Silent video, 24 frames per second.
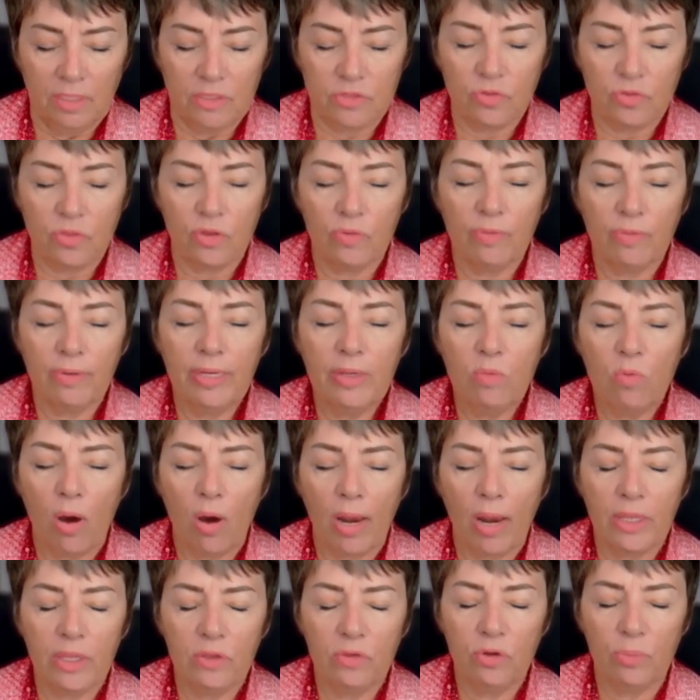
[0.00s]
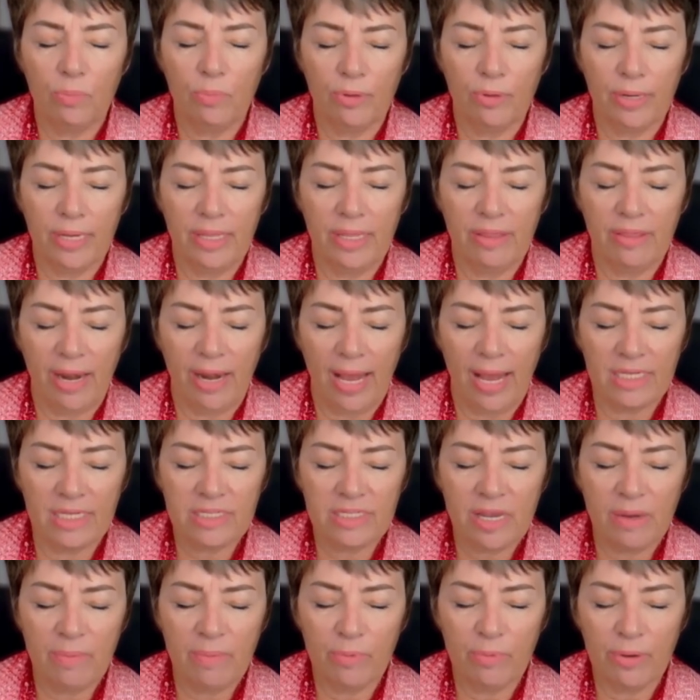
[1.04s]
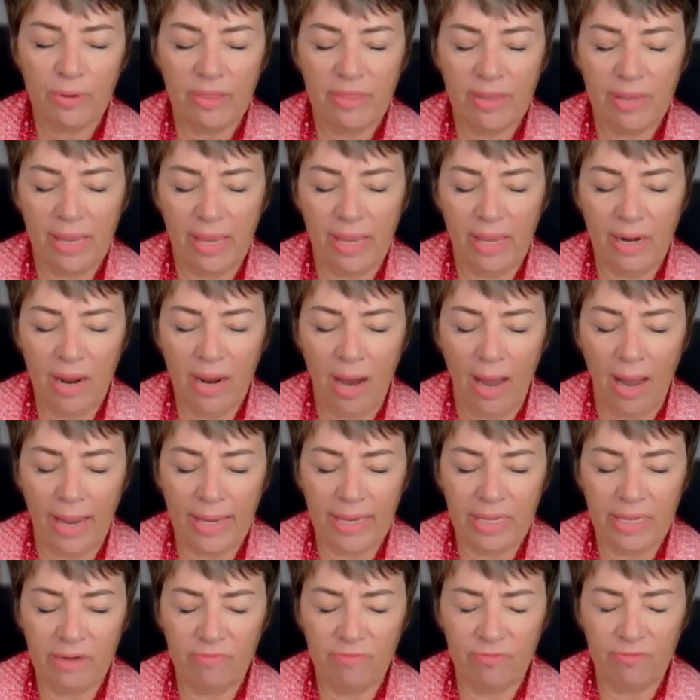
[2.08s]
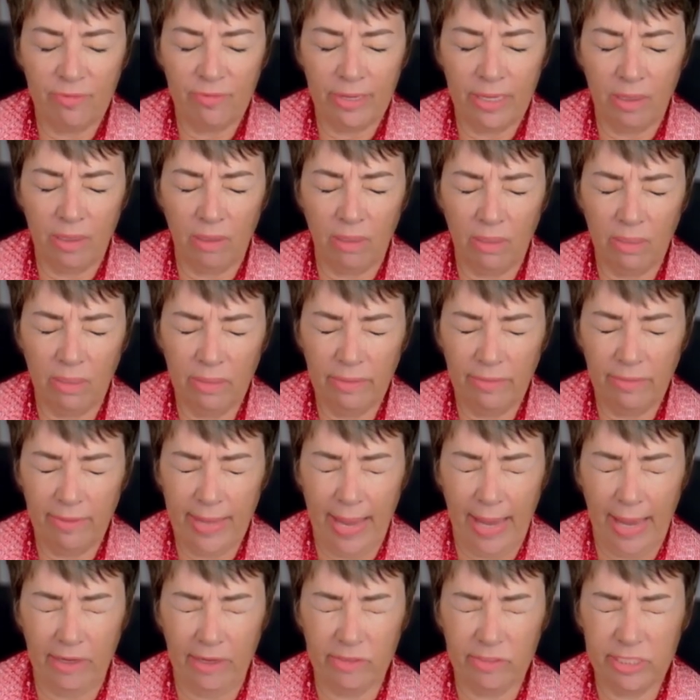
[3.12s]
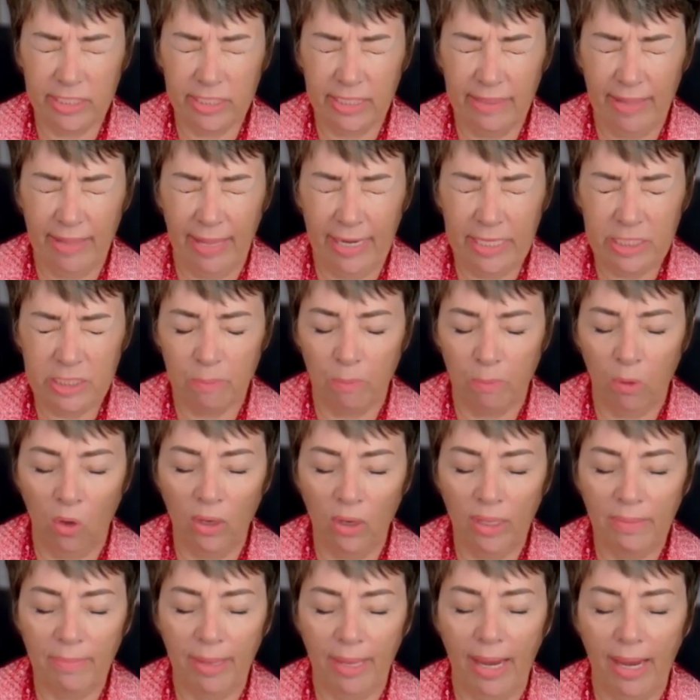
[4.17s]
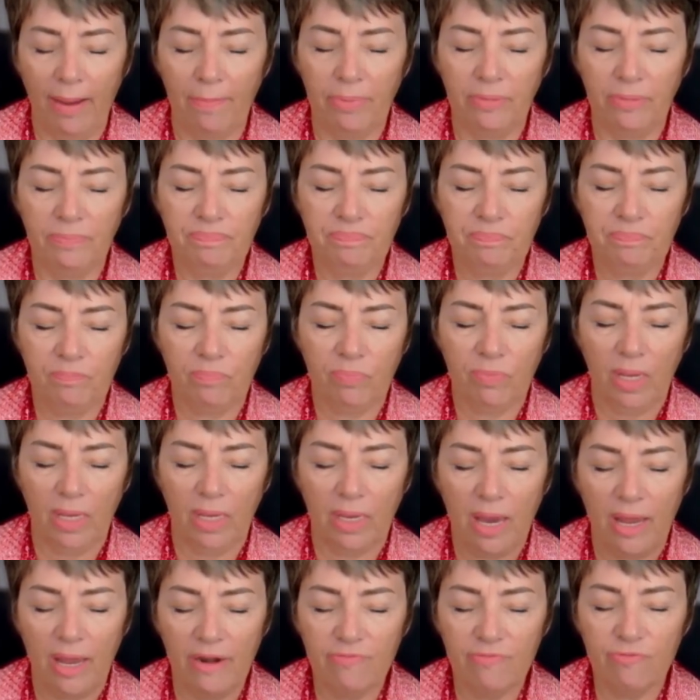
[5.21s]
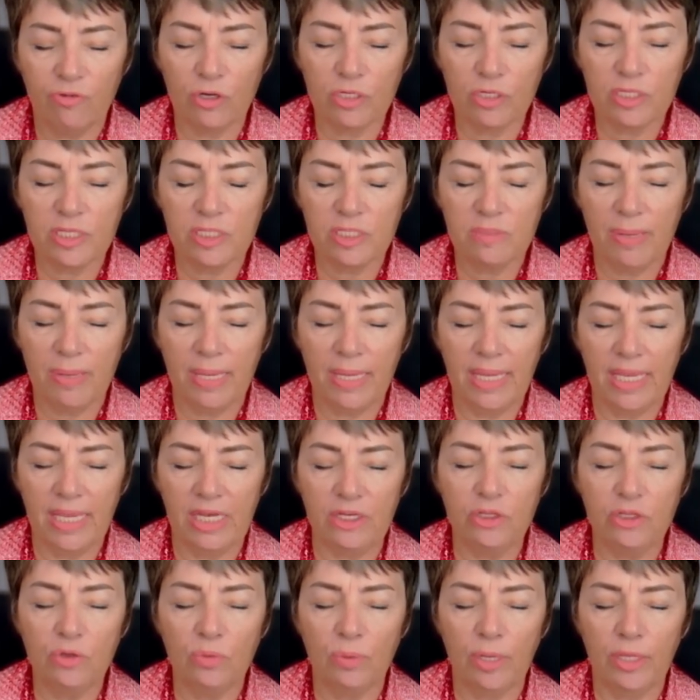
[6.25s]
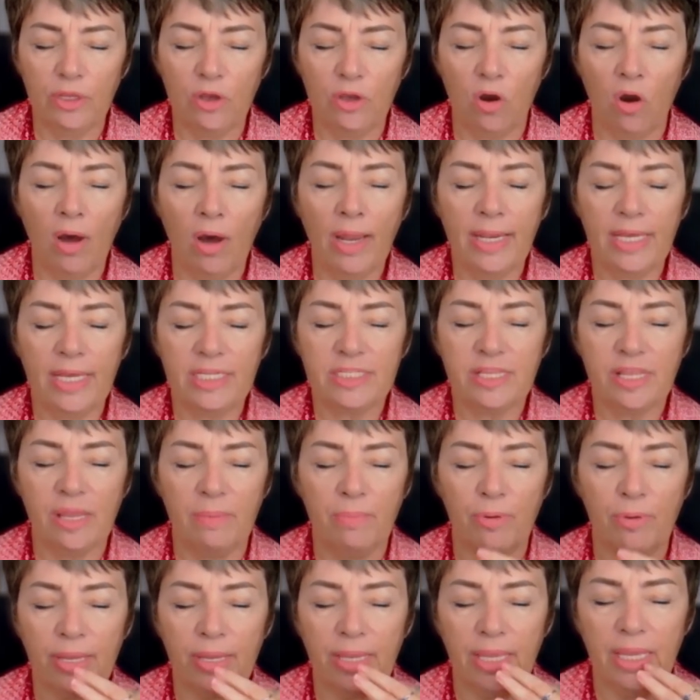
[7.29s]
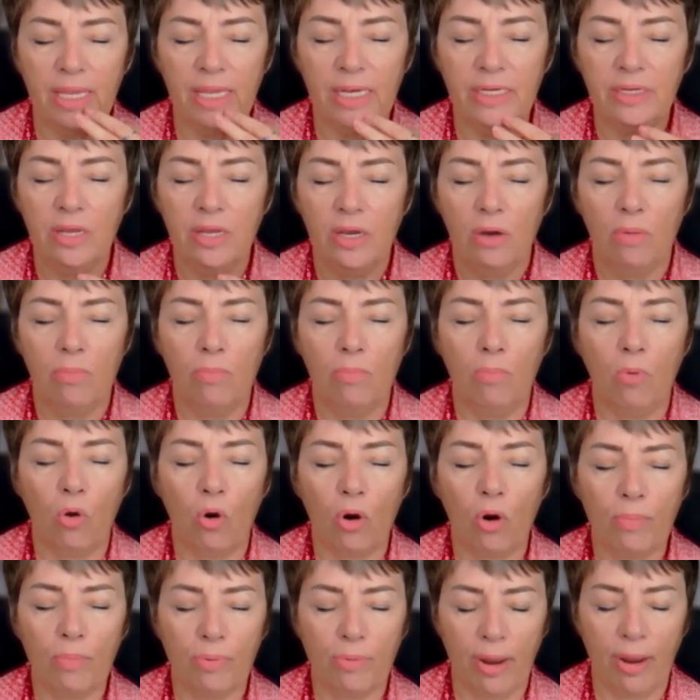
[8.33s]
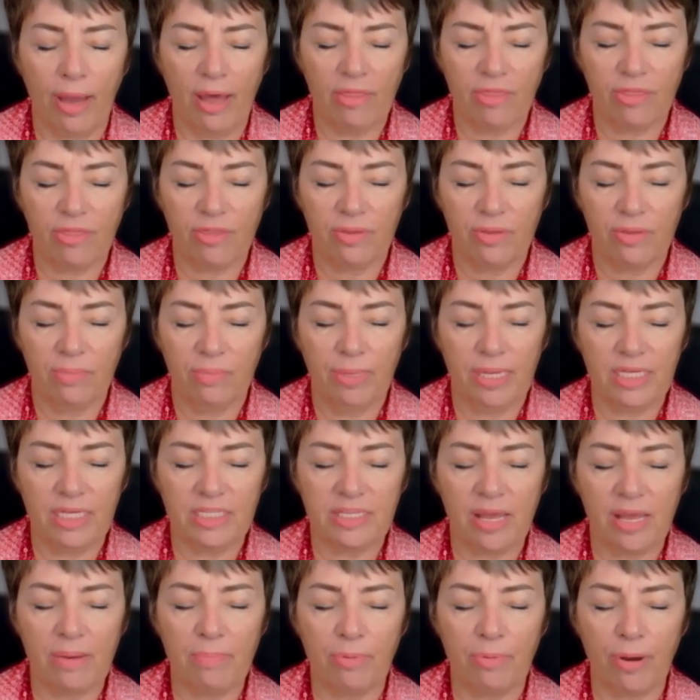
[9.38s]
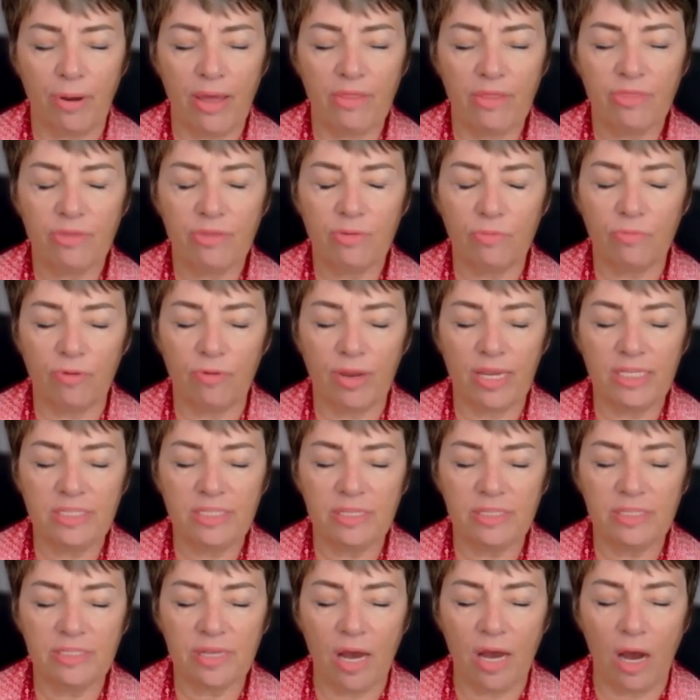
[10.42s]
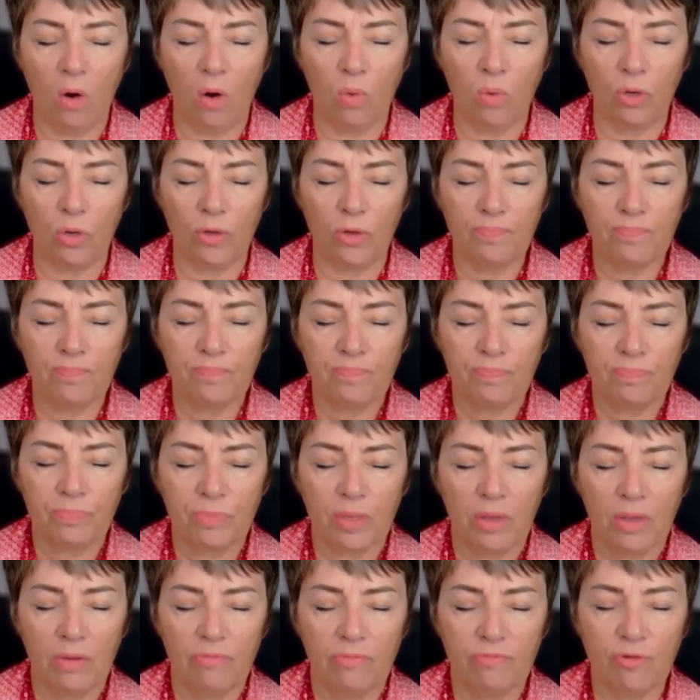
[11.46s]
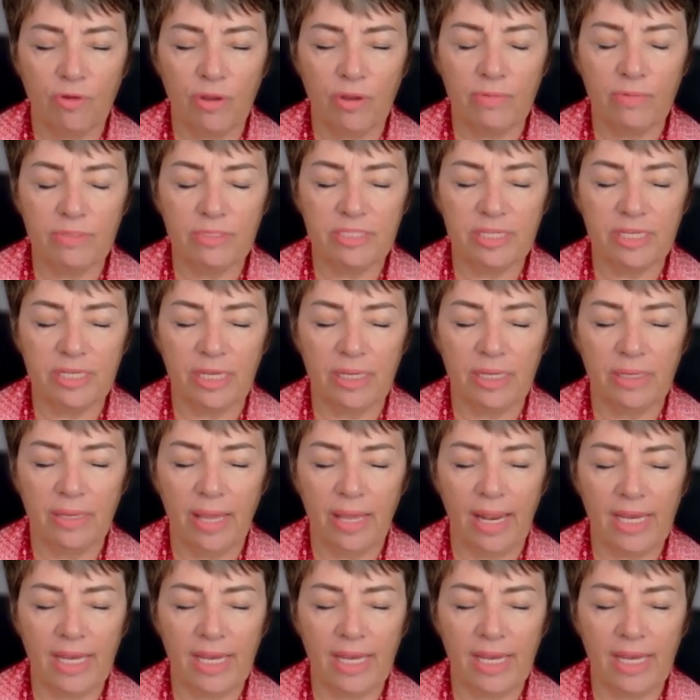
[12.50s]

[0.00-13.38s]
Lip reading: So they're really wanting you to breathe, and as I'm breathing in, I can feel the energy that is pulling me up. Kind of forces me into a yawn as they bring in more breath, because that breath raises our frequency.